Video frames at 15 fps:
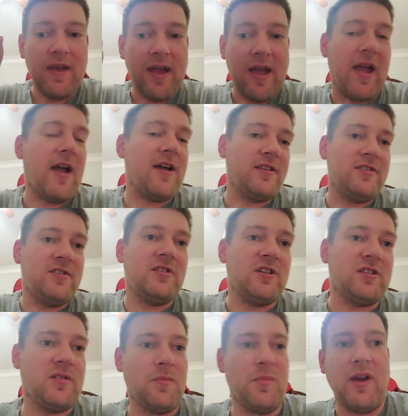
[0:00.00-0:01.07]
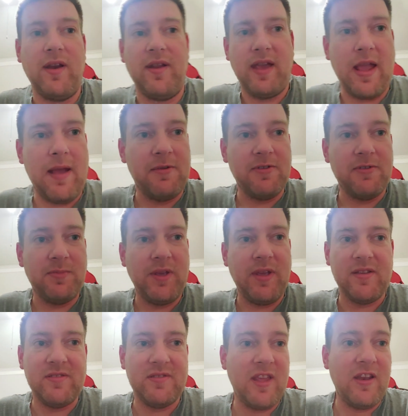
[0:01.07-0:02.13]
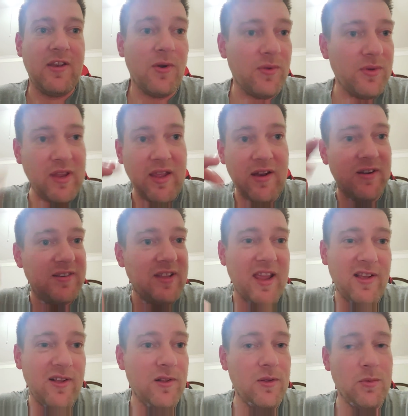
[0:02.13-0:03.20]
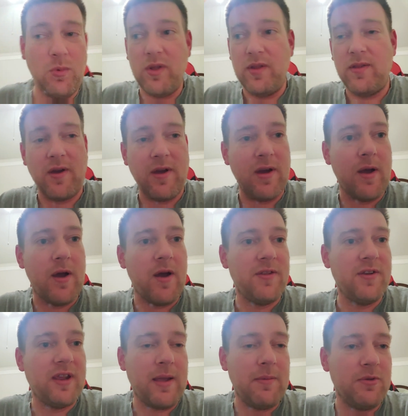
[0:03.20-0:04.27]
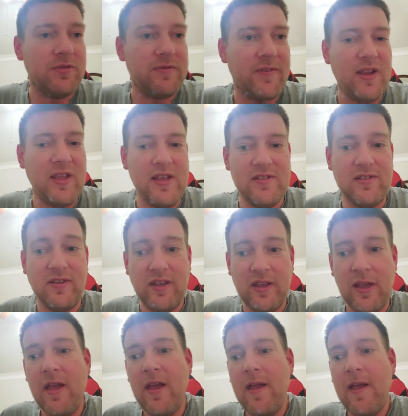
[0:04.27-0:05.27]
I highly suggest the braided cables because they don't intertangle with other cables very easily